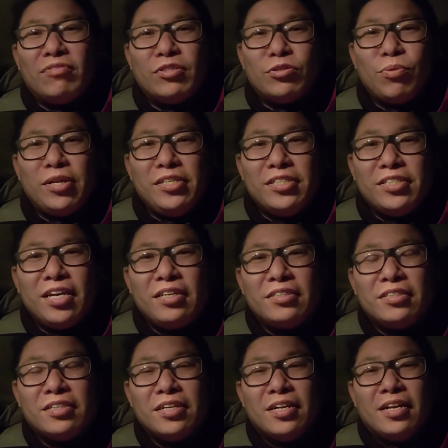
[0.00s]
and
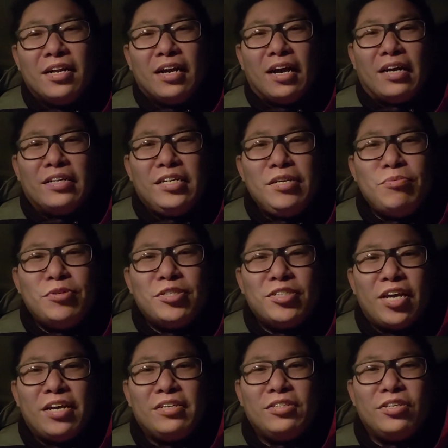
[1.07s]
26 and he was
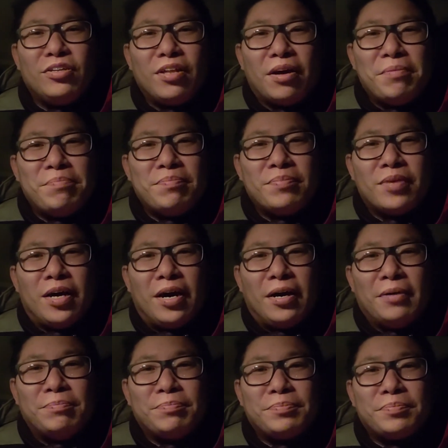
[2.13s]
saying to them
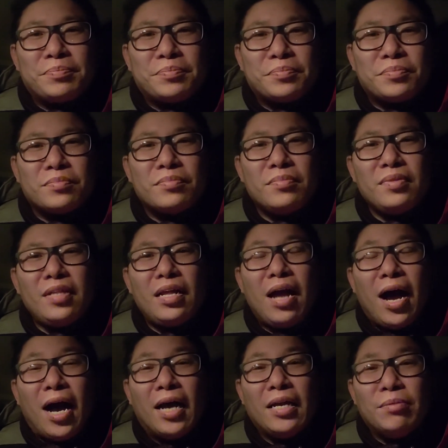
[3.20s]
um,
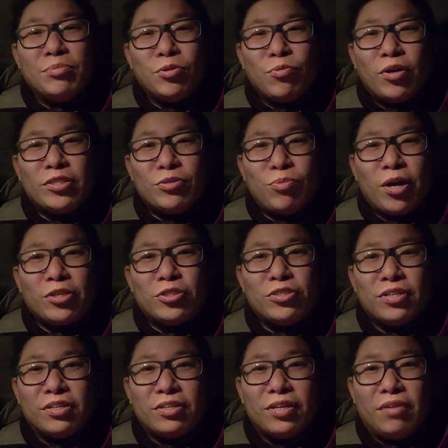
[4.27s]
i am the resurrection
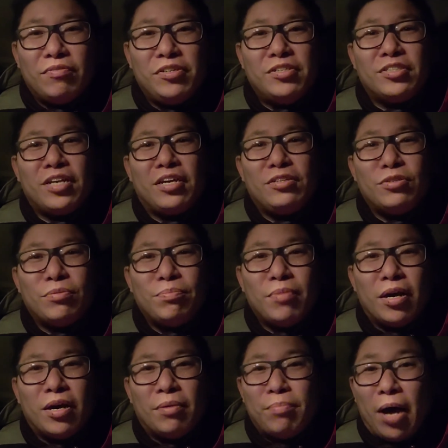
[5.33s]
and the life he's saying to
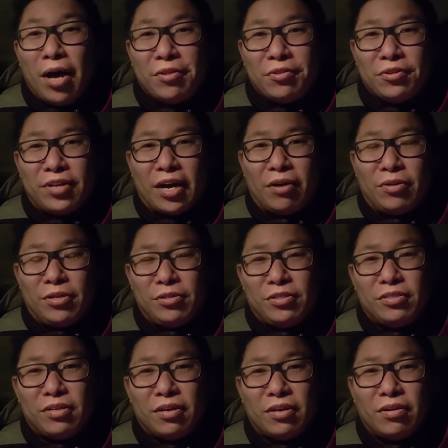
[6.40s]
uh, martha now
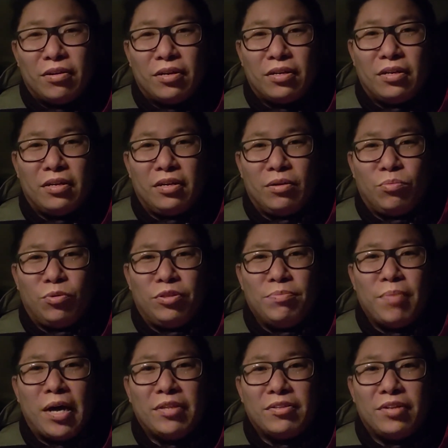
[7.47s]
he's uh, with
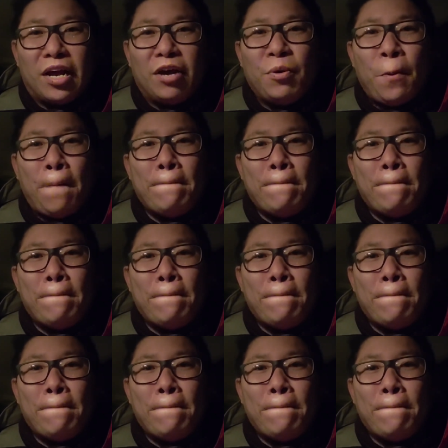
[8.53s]
martha now